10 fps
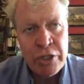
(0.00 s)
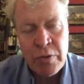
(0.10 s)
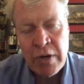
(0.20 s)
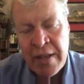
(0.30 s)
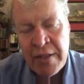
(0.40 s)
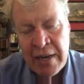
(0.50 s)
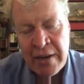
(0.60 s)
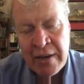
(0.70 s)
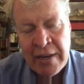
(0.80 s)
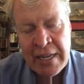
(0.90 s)
in the
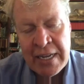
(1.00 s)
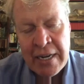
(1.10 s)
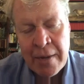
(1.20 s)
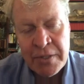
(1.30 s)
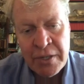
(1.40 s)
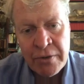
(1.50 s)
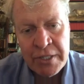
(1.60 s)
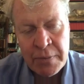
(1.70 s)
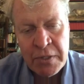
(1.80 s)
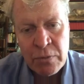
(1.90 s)
lead up to
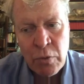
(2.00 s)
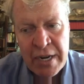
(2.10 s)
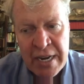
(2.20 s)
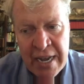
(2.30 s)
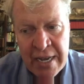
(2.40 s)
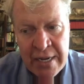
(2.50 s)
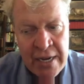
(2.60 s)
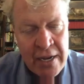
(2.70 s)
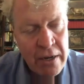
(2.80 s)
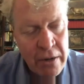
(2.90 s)
Christmas one year, a
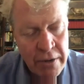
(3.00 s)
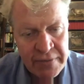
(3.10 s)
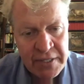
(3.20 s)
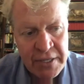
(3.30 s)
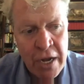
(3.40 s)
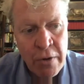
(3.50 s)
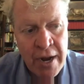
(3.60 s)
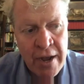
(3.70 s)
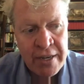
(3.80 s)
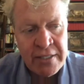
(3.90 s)
lot of snow and
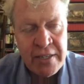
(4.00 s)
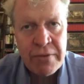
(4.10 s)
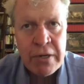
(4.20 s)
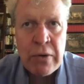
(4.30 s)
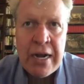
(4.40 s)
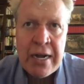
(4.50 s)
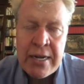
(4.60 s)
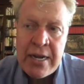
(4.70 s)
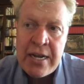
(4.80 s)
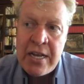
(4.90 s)
ice everywhere,
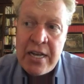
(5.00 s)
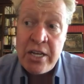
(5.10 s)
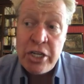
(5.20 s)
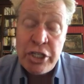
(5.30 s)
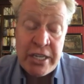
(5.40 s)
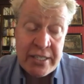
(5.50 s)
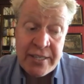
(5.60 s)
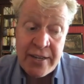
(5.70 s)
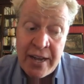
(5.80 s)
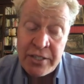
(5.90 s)
she
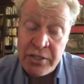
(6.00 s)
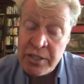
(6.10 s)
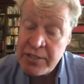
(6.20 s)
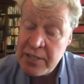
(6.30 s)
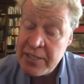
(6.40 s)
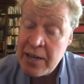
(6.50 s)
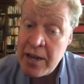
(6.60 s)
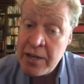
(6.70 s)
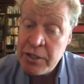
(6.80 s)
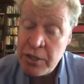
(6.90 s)
decides just to tell
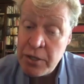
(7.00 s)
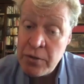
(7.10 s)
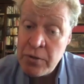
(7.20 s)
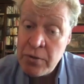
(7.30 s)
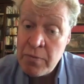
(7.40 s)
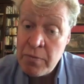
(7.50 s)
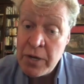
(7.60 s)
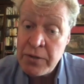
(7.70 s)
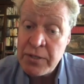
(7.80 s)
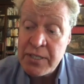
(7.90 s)
her two
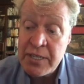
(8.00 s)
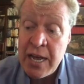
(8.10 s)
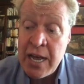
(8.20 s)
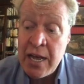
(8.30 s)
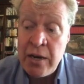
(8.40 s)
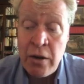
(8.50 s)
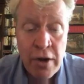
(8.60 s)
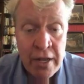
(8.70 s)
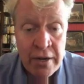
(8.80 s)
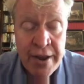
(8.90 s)
most
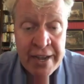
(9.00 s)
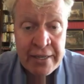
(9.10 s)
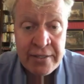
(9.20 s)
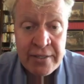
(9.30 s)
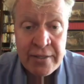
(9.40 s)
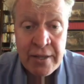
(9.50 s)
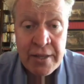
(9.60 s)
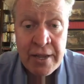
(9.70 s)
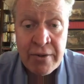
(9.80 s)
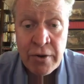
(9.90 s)
loyal knights that
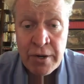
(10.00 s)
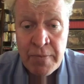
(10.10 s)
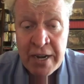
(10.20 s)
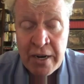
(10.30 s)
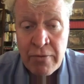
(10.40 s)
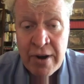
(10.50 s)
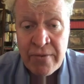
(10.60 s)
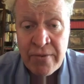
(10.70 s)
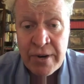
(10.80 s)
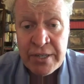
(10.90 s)
they've got to make a run
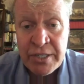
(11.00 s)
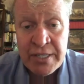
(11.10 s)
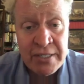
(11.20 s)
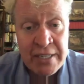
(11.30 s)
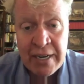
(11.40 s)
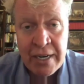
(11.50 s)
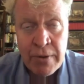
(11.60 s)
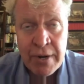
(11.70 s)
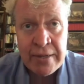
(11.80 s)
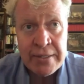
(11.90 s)
for it. She doesn't tell
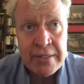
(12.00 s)
anyone else.